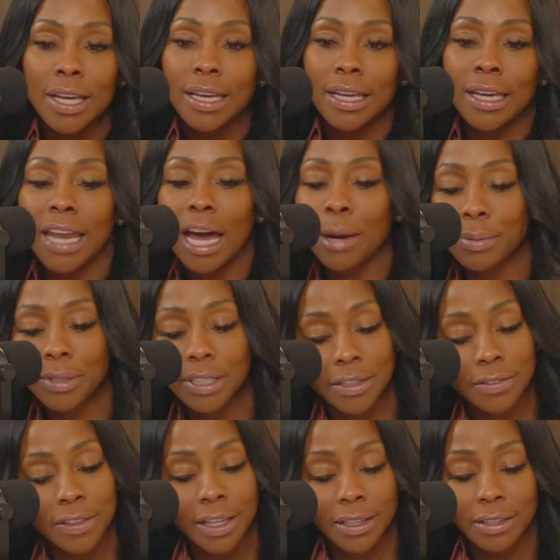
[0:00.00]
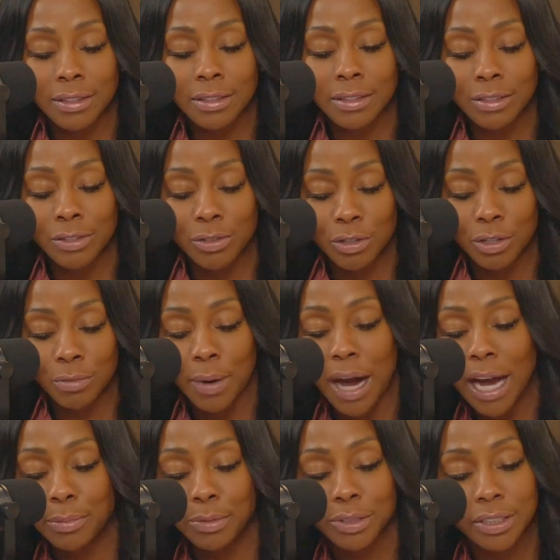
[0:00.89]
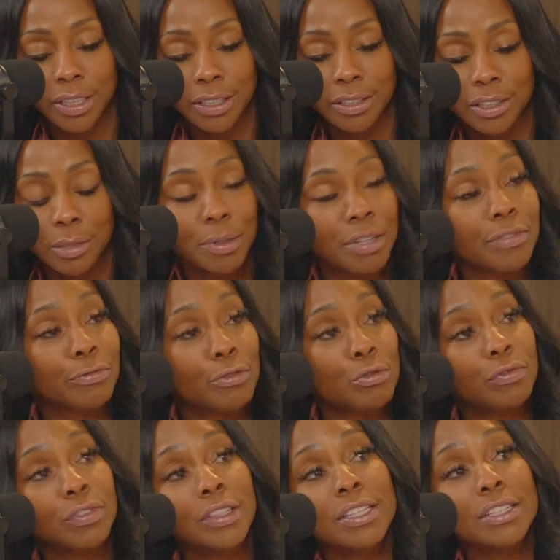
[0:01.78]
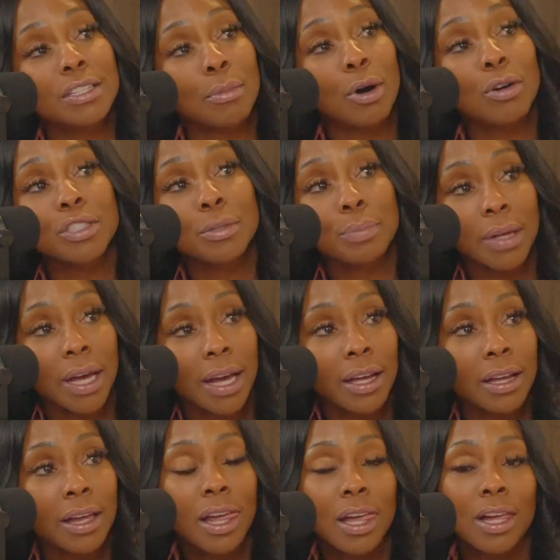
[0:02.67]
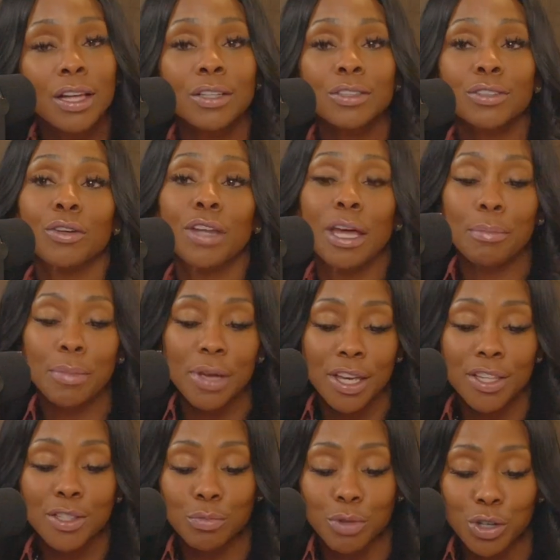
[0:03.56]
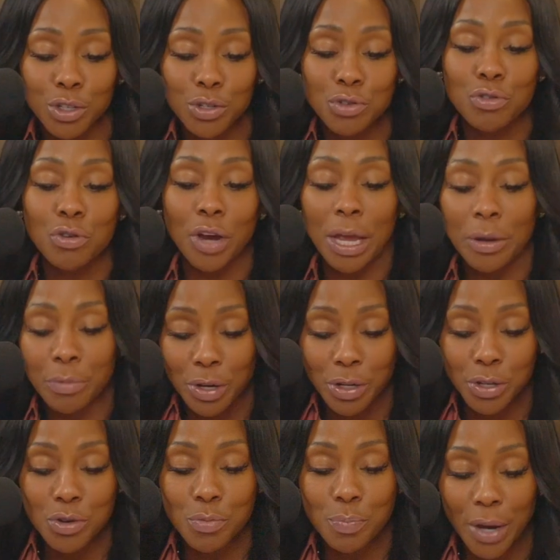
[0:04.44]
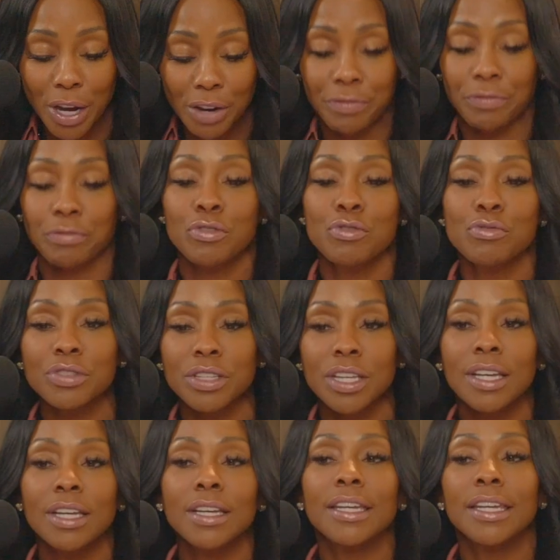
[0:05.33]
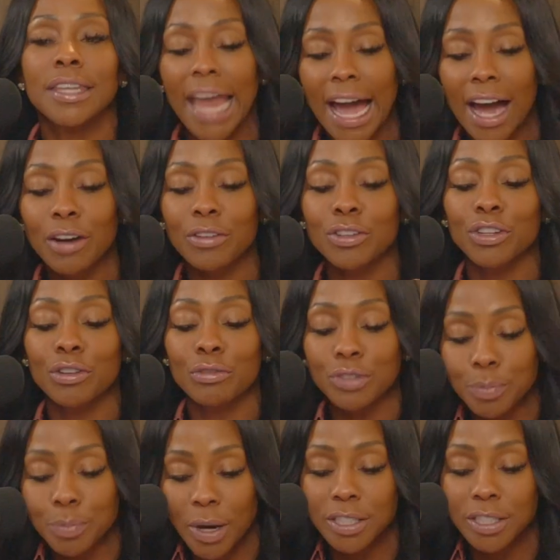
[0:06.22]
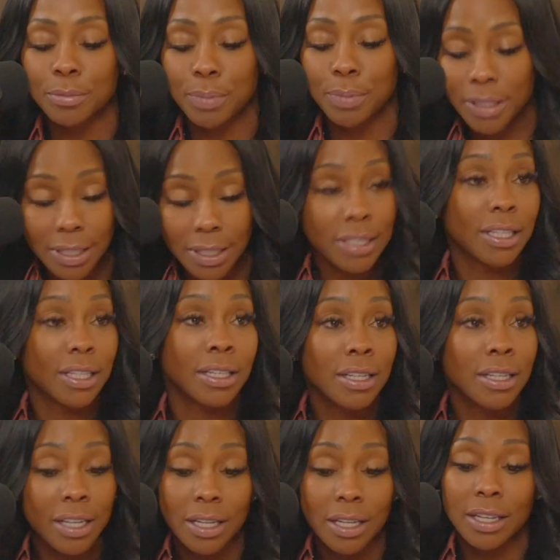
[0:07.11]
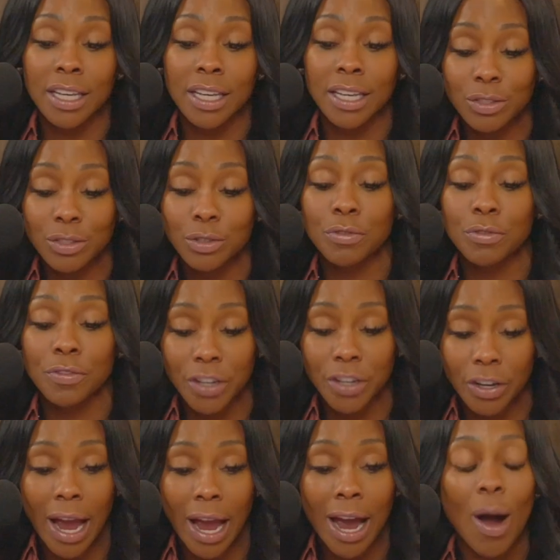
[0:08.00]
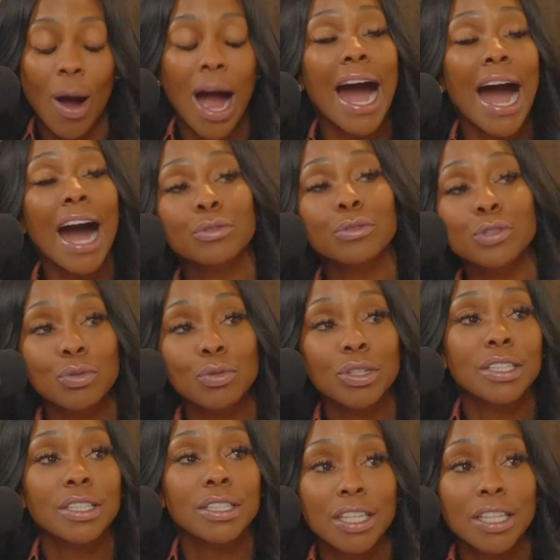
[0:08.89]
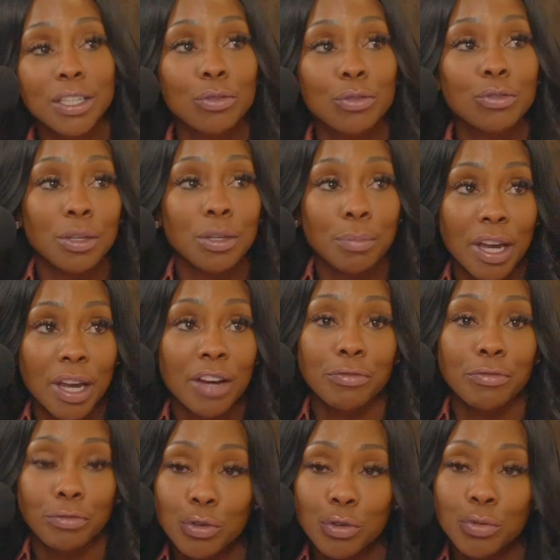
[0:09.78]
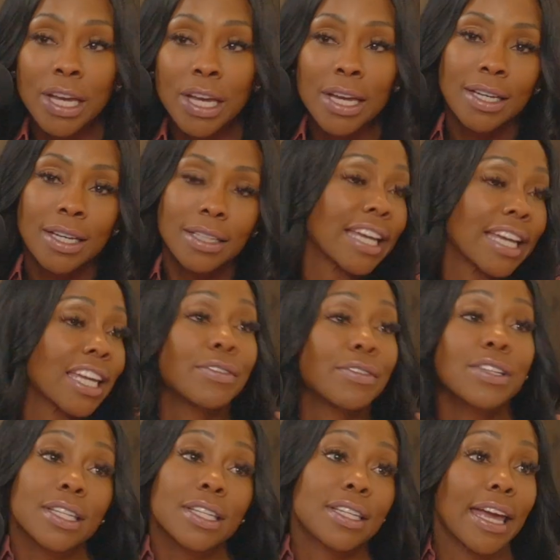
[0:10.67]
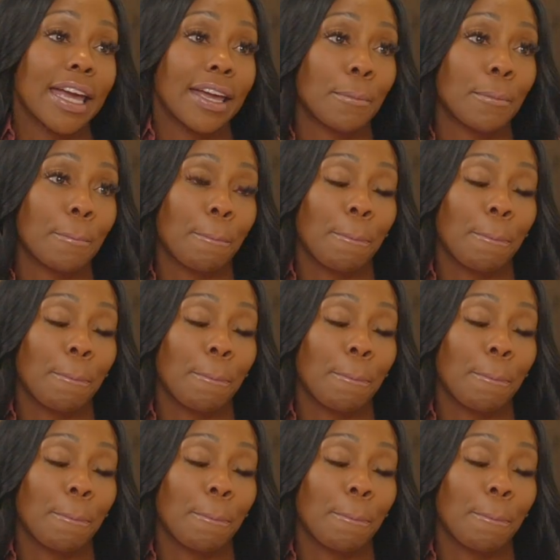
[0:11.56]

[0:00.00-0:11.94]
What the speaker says: And I believe that the Bible says to be fruitful and to multiply. So that means when you bear fruit, now your responsibility is to figure out how to continue to bear fruit. Like even today,